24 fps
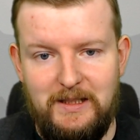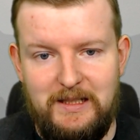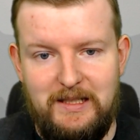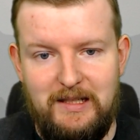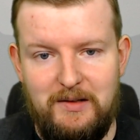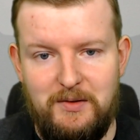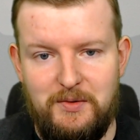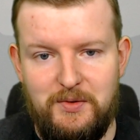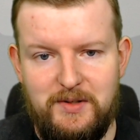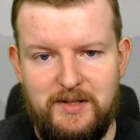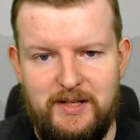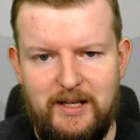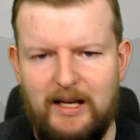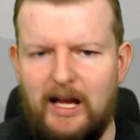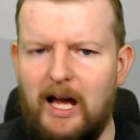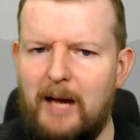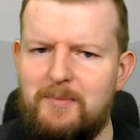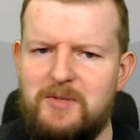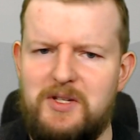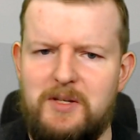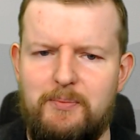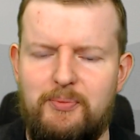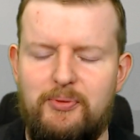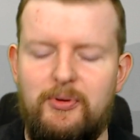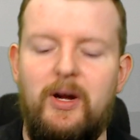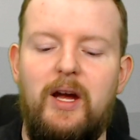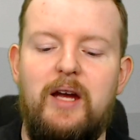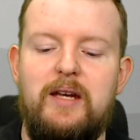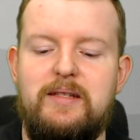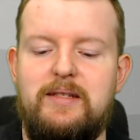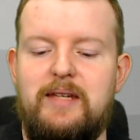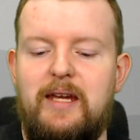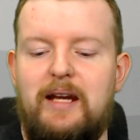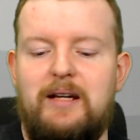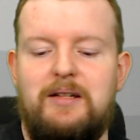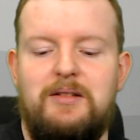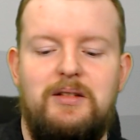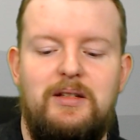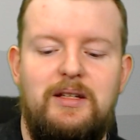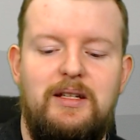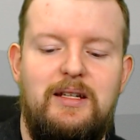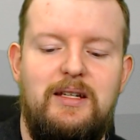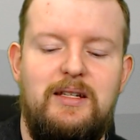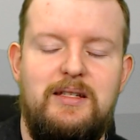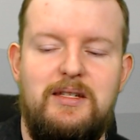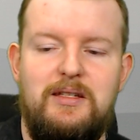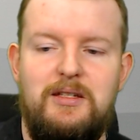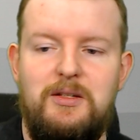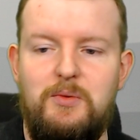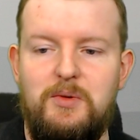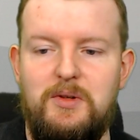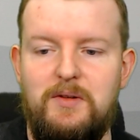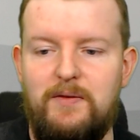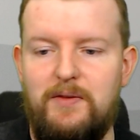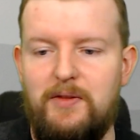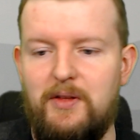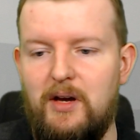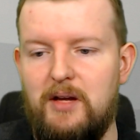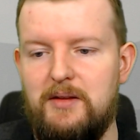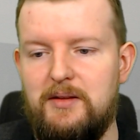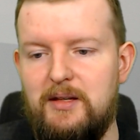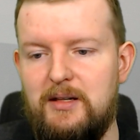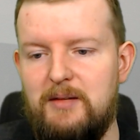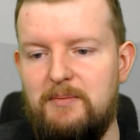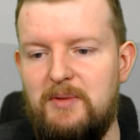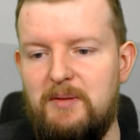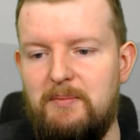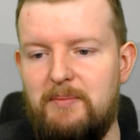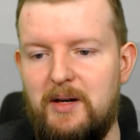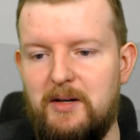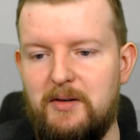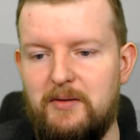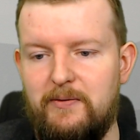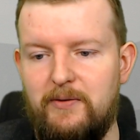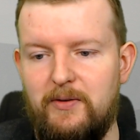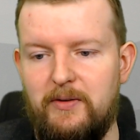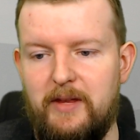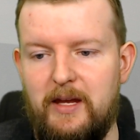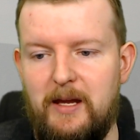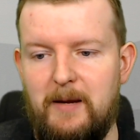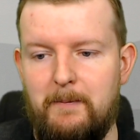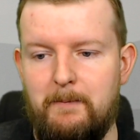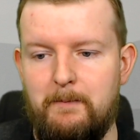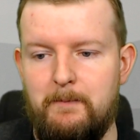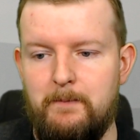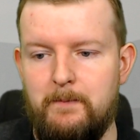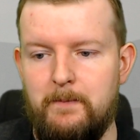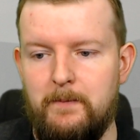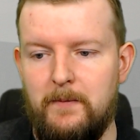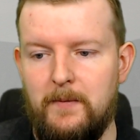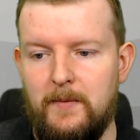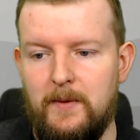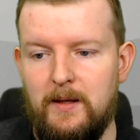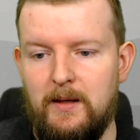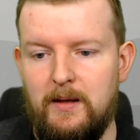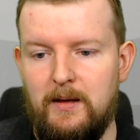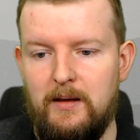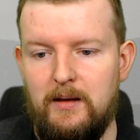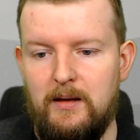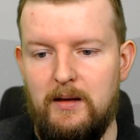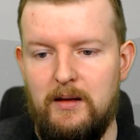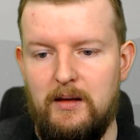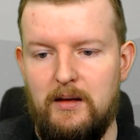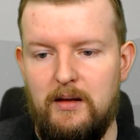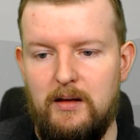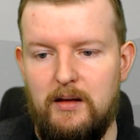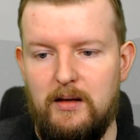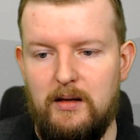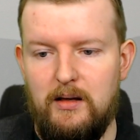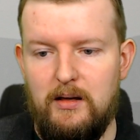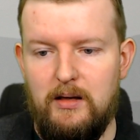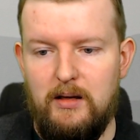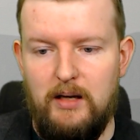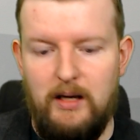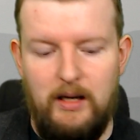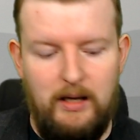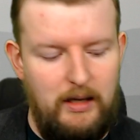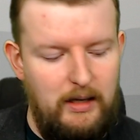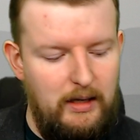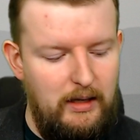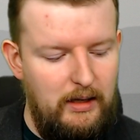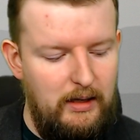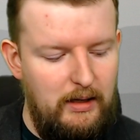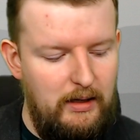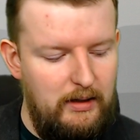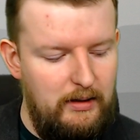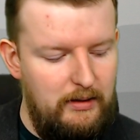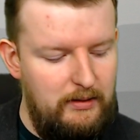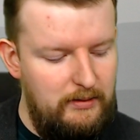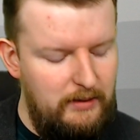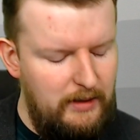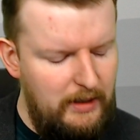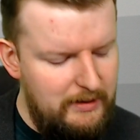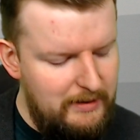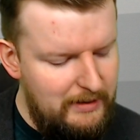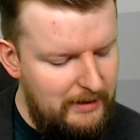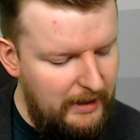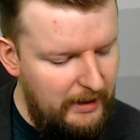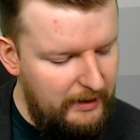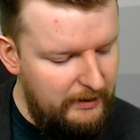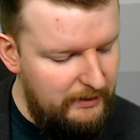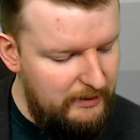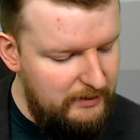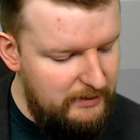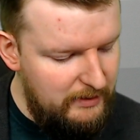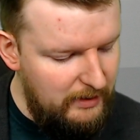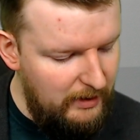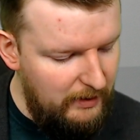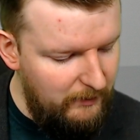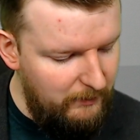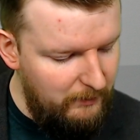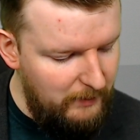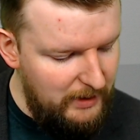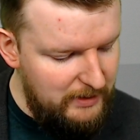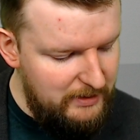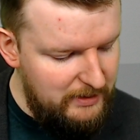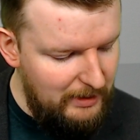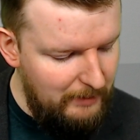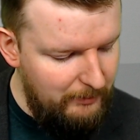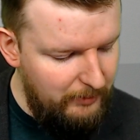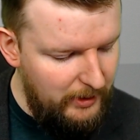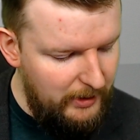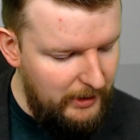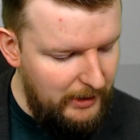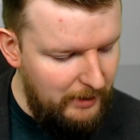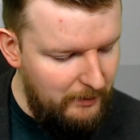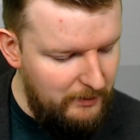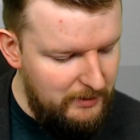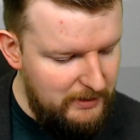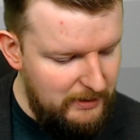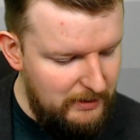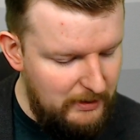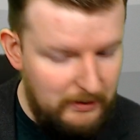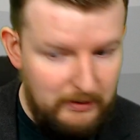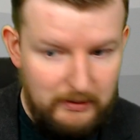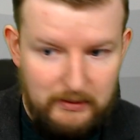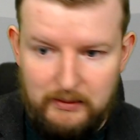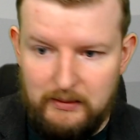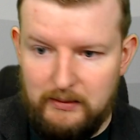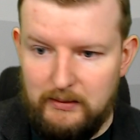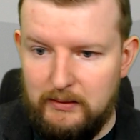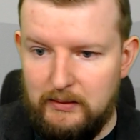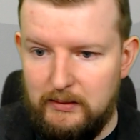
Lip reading: It's interesting. I'm surprised, actually, because you would have thought that it'd be better for them... yeah, Slack is kind of messed up right now, isn't it?